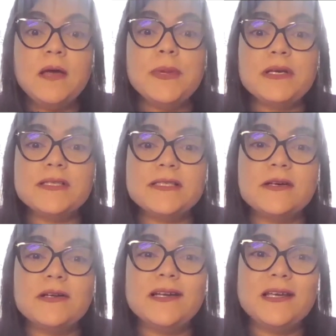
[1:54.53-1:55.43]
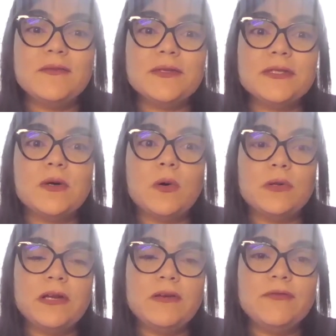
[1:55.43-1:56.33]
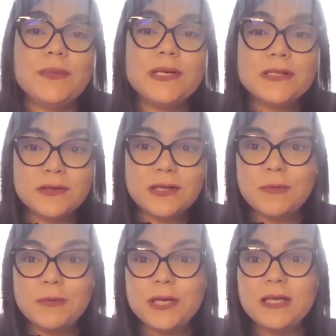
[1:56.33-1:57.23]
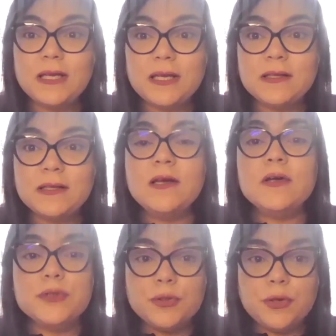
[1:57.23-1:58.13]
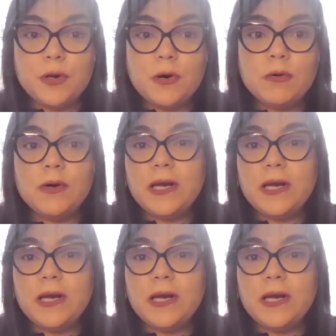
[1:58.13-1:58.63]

because it's going to give us all the information that we need to know.